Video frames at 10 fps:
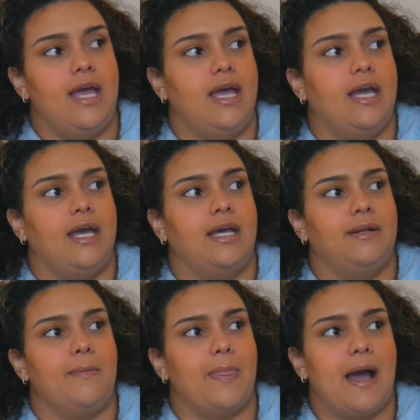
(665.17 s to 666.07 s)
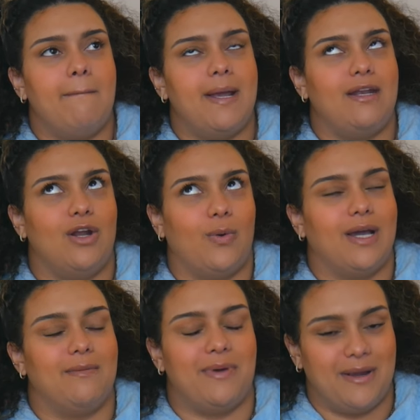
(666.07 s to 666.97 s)
And I'm in no way
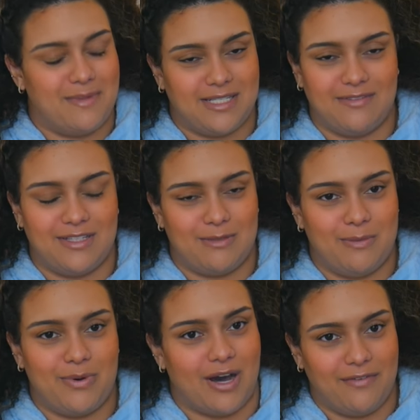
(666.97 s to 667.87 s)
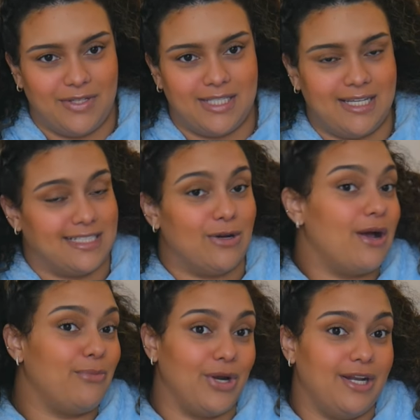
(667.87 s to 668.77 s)
comparing myself to these people, obviously, because I don't
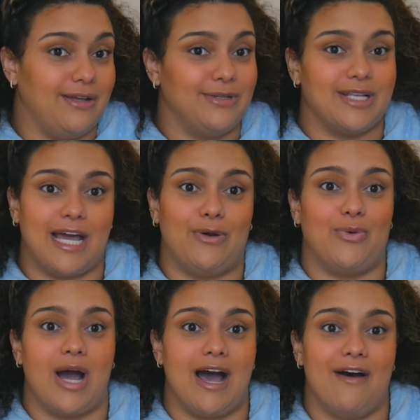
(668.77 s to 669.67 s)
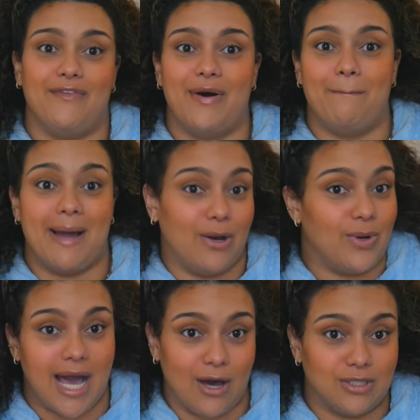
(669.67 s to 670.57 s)
have brand deals, I don't have my
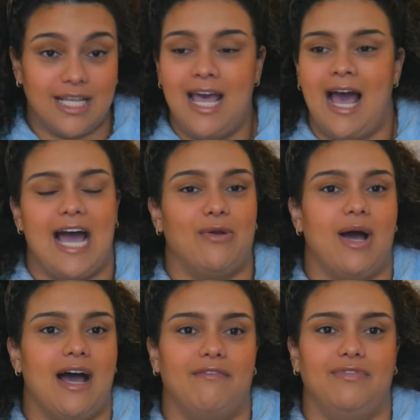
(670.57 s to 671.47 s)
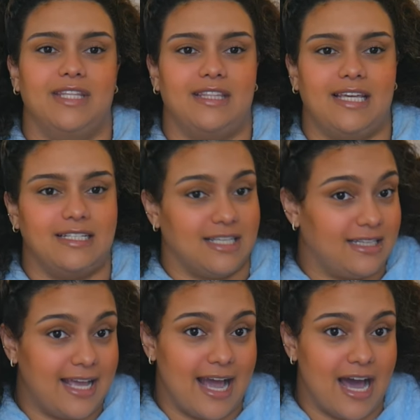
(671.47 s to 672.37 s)
own house, I don't have the things
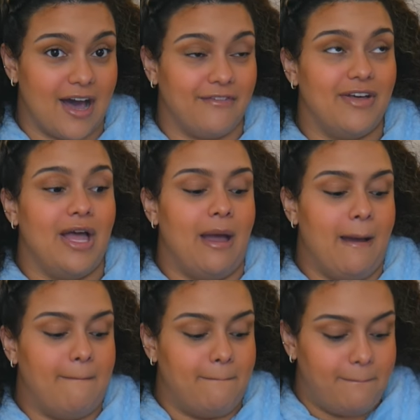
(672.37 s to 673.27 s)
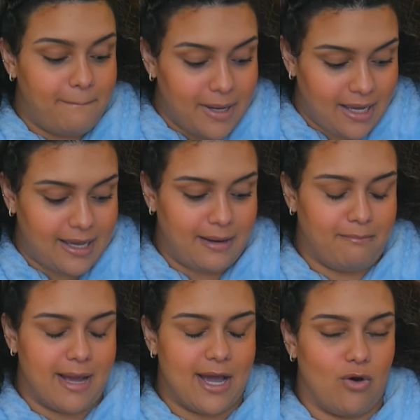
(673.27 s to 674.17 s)
that they have. But
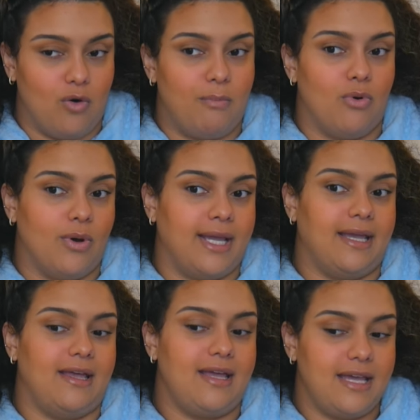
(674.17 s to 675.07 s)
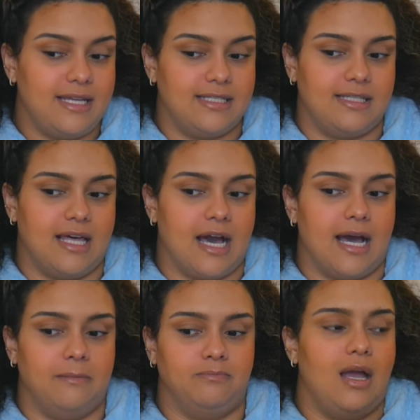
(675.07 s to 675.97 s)
my whole point is
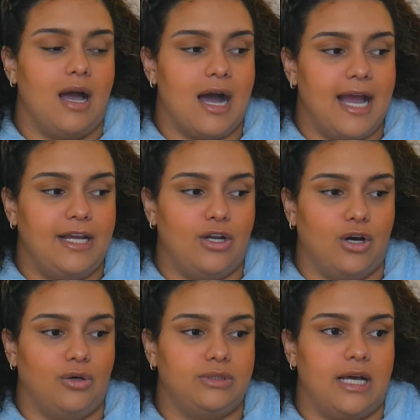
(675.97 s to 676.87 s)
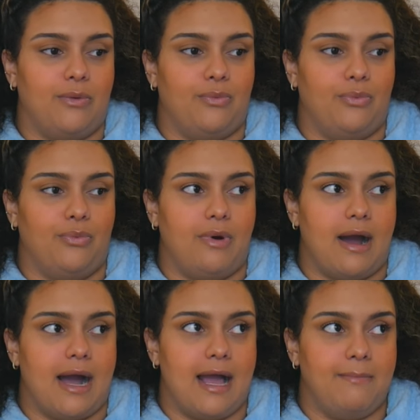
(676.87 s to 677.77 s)
that I know that
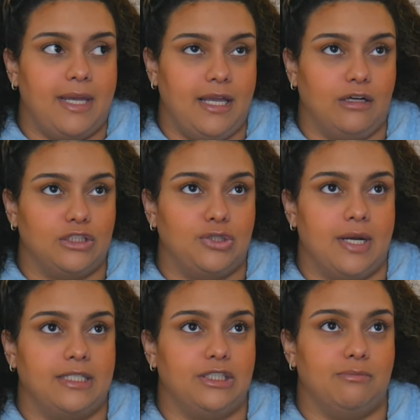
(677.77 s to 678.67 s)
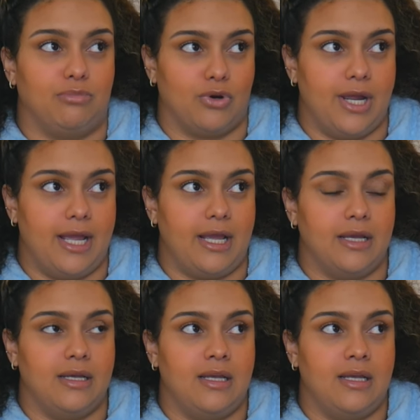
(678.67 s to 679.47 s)
I'm here trying to bring